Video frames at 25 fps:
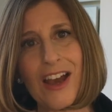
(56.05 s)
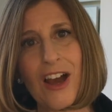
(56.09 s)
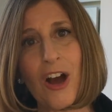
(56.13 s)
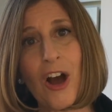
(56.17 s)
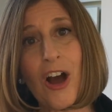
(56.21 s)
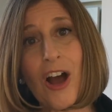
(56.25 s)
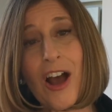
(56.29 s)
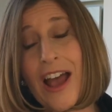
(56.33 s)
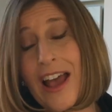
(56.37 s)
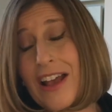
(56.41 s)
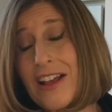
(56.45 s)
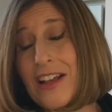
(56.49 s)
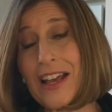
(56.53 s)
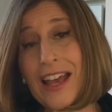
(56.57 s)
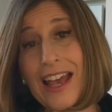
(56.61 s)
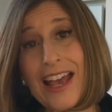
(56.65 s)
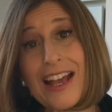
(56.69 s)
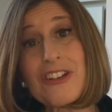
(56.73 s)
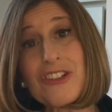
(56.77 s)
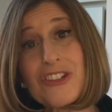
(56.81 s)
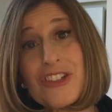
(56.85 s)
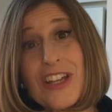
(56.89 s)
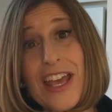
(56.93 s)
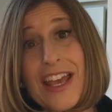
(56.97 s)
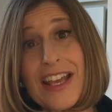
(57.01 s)

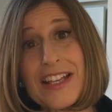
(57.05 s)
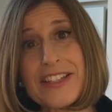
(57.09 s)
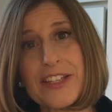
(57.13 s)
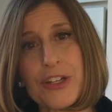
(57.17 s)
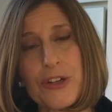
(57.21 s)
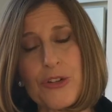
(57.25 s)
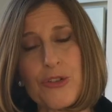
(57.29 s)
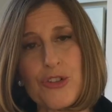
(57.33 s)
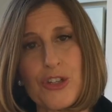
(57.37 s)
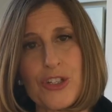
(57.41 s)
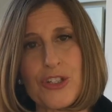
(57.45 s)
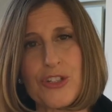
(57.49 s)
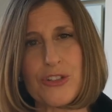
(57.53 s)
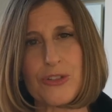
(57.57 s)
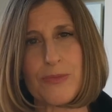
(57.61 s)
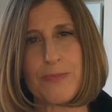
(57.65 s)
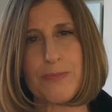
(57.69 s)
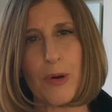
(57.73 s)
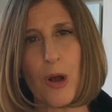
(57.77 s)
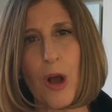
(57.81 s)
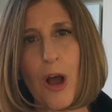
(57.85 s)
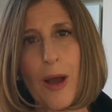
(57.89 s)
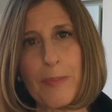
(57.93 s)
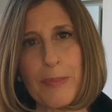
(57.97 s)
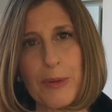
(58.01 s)
Hashtags that are just
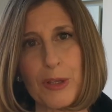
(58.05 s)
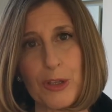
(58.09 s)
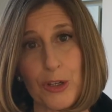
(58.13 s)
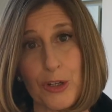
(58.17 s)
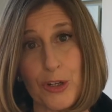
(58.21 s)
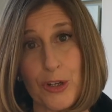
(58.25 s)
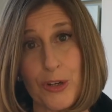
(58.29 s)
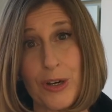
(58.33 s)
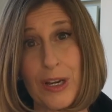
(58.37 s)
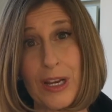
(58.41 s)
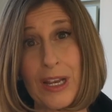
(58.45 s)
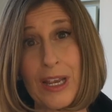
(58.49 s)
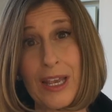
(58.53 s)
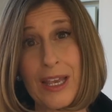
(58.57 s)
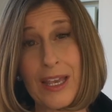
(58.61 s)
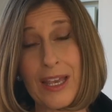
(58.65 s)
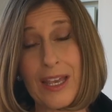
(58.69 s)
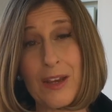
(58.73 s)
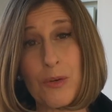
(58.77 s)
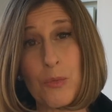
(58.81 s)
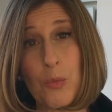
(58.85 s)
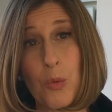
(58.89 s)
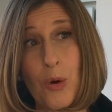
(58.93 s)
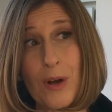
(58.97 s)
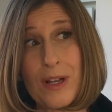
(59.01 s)
popular
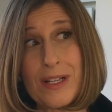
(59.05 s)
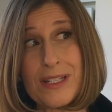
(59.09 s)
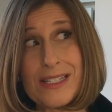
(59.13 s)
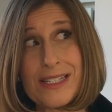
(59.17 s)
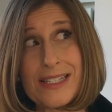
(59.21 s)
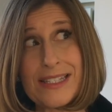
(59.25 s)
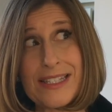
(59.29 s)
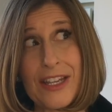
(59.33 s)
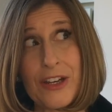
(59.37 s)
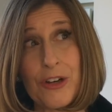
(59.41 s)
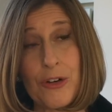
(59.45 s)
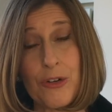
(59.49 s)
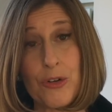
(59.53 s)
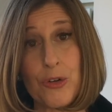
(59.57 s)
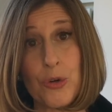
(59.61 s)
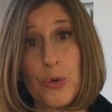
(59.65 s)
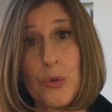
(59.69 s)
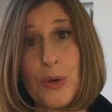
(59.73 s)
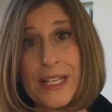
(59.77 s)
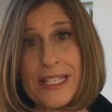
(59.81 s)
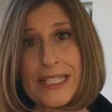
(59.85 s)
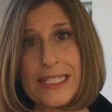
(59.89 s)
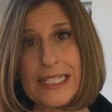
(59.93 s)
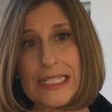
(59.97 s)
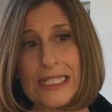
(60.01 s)
and ones that are
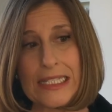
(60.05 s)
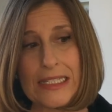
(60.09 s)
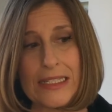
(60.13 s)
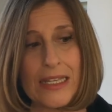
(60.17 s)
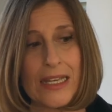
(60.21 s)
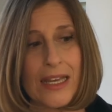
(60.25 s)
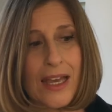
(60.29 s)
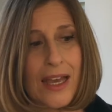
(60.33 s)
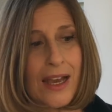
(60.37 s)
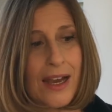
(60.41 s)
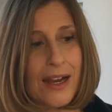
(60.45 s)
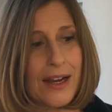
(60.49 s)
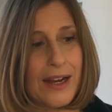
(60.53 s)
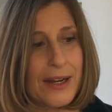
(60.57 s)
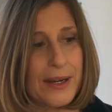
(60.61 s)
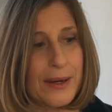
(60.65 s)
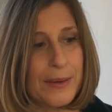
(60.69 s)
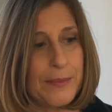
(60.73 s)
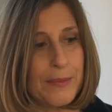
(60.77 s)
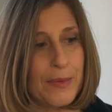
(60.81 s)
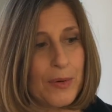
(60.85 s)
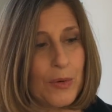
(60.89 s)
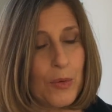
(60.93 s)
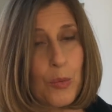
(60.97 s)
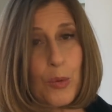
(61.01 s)
noisy,
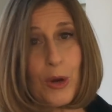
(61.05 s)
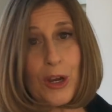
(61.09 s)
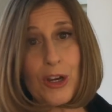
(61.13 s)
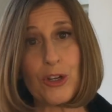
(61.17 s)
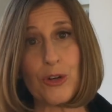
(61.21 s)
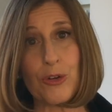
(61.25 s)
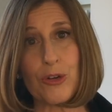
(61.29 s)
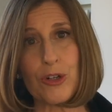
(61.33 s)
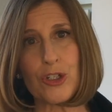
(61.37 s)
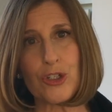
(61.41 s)
where you're